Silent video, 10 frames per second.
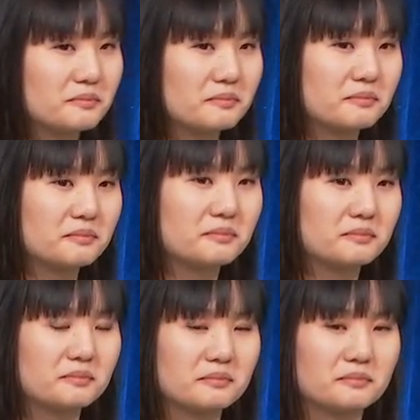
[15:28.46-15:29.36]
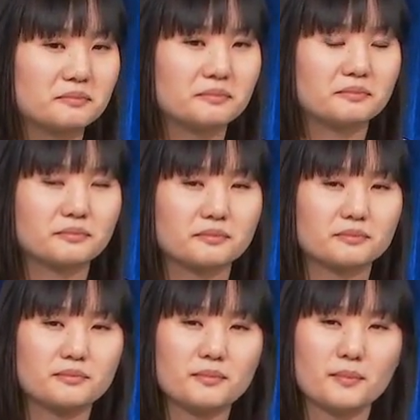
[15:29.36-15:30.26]

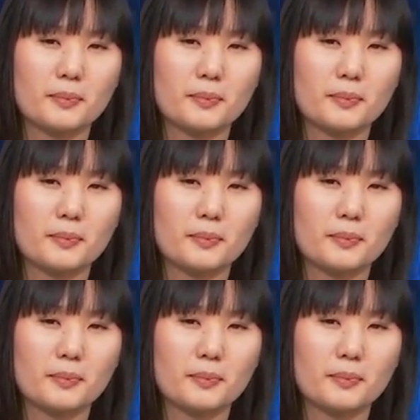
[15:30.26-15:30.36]
Nobody speaks.